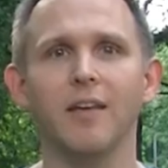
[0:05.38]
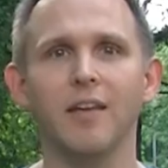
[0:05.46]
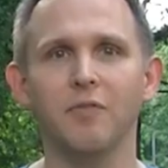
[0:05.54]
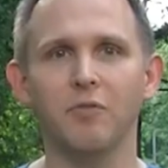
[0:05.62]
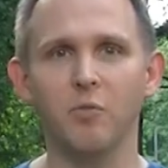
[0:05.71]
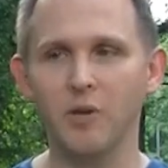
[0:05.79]

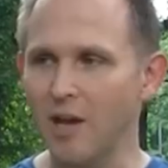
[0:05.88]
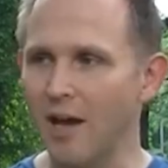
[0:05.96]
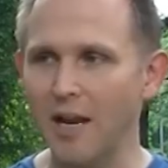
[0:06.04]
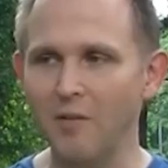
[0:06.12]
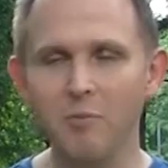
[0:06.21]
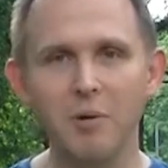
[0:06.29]
if we
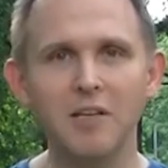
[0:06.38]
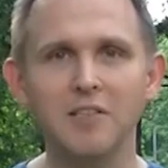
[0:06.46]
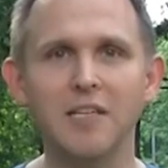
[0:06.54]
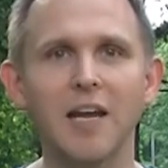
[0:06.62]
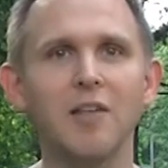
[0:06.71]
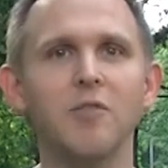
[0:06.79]
got everybody
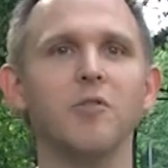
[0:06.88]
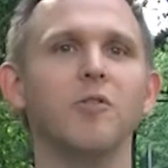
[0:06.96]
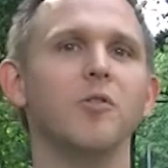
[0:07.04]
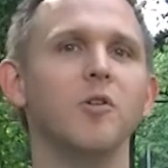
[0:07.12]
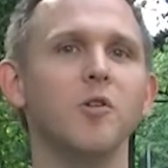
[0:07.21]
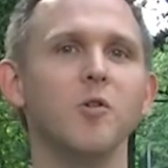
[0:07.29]
together in a
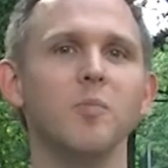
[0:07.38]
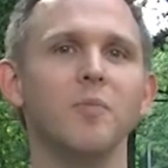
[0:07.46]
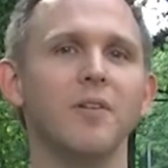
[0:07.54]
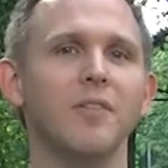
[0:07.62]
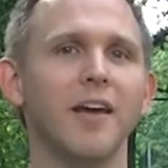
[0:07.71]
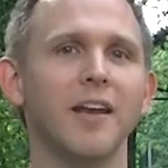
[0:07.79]
room
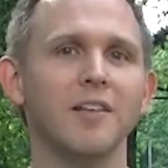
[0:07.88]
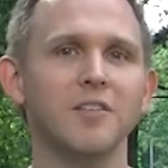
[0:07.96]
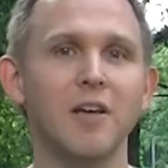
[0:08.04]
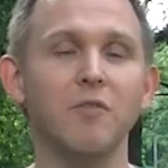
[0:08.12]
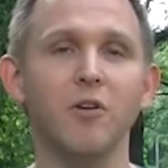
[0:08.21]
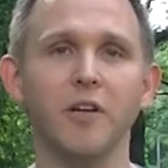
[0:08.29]
that has
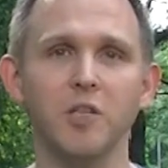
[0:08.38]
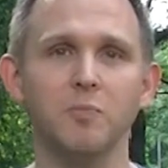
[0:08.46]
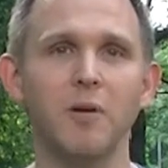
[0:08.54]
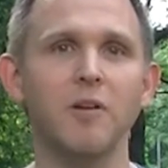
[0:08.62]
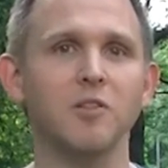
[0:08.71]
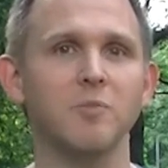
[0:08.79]
ever
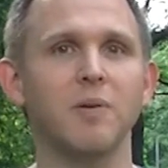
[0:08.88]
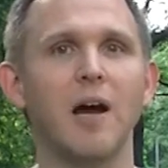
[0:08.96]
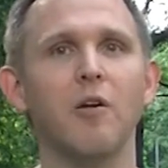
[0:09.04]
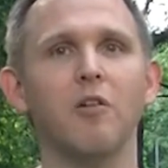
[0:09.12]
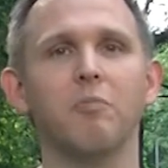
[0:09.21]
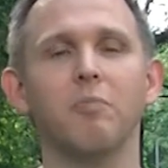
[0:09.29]
experienced the
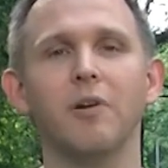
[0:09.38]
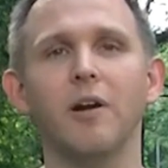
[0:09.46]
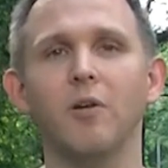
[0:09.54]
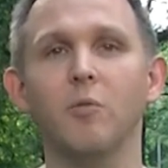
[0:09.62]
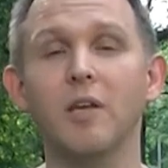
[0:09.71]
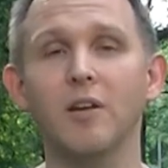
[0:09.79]
power of
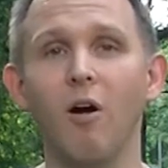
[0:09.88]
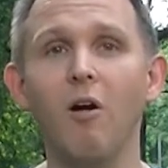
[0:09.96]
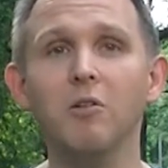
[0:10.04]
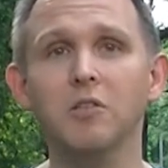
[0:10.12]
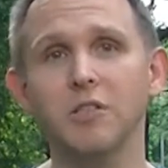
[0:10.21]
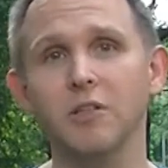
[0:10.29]
prayer, we could
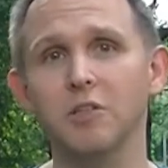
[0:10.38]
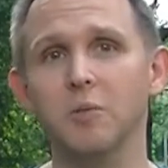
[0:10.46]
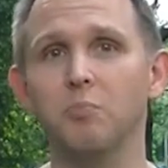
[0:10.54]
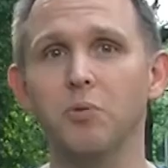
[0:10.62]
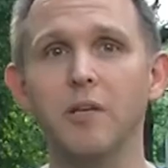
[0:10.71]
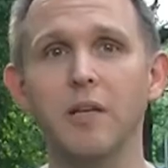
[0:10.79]
all share some
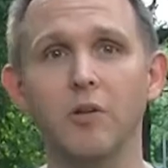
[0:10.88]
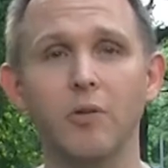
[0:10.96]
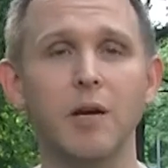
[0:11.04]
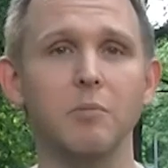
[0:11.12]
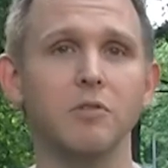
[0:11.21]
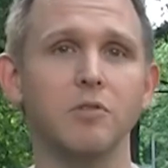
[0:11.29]
pretty
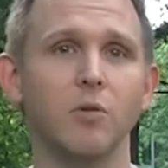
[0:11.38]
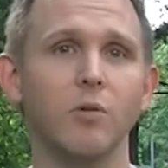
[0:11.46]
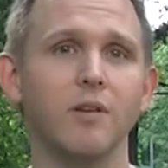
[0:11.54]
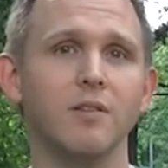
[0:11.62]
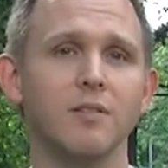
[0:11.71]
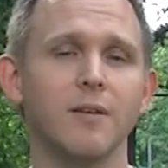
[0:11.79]
incredible
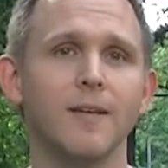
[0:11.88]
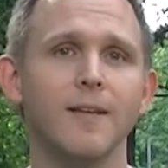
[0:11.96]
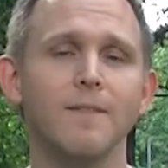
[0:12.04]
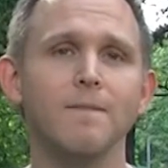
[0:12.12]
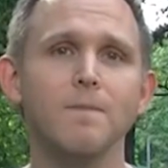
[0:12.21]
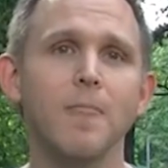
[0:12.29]
stories.
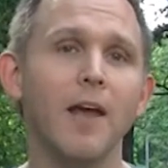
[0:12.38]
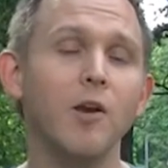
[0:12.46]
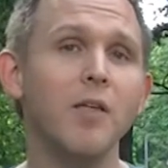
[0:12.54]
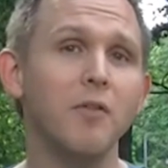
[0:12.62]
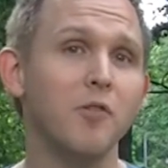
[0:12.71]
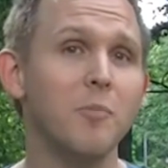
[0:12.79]
I
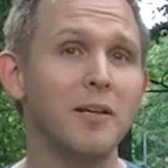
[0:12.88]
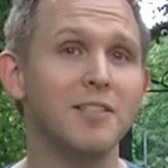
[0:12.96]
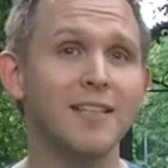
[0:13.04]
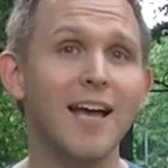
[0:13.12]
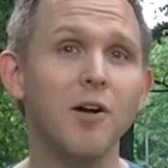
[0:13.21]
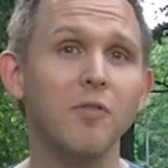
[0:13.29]
know that for
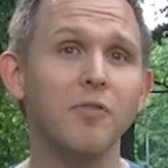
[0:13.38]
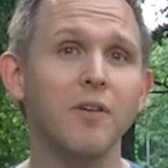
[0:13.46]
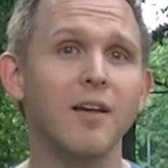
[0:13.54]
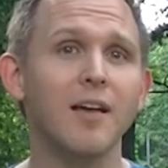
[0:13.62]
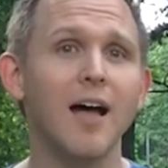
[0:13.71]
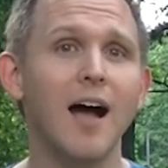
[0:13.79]
myself,
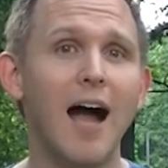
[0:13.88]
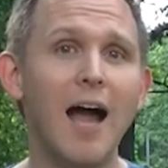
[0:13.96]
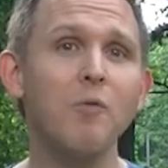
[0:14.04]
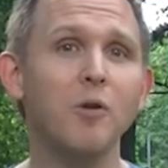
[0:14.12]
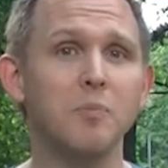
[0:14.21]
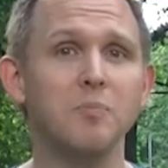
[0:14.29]

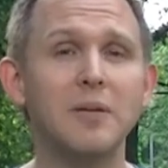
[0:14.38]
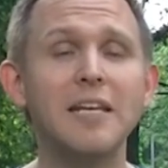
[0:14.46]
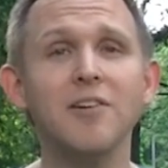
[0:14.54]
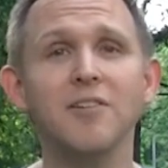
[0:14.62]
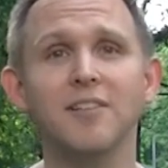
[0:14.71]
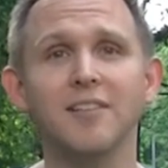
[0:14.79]
I wouldn't be
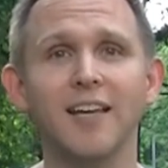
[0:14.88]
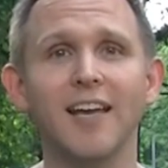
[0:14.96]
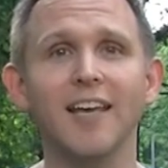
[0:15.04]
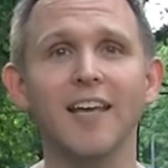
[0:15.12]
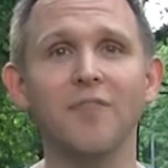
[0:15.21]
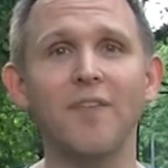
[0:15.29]
here
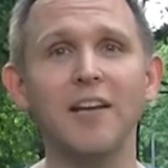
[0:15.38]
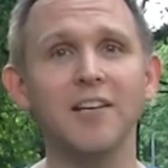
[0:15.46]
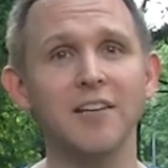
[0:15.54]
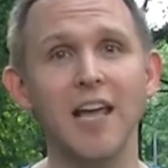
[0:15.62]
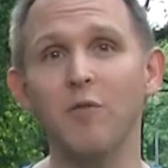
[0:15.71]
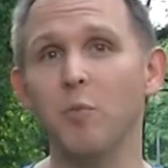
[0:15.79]
today if I
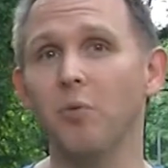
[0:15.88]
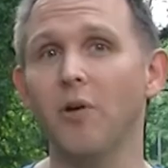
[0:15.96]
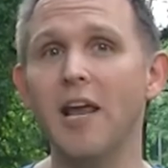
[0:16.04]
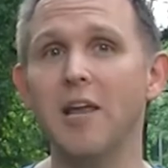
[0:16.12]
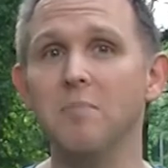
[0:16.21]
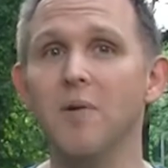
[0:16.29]
didn't have a
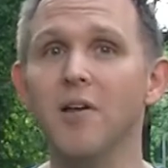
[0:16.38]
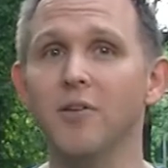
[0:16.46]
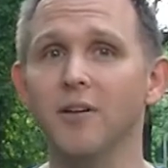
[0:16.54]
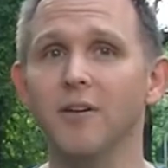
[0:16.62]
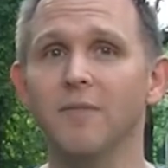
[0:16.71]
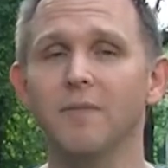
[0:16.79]
praying
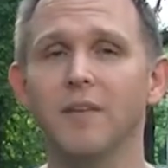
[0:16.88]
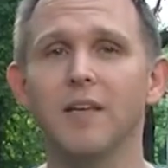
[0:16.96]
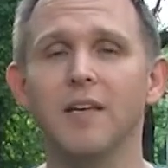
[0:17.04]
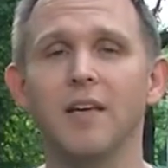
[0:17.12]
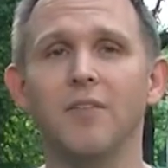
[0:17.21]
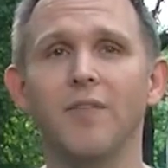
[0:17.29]
mother.
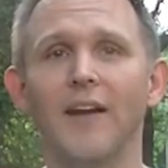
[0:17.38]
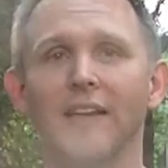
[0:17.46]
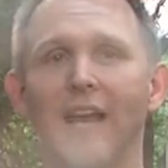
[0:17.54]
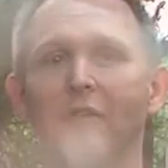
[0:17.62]
In fact, I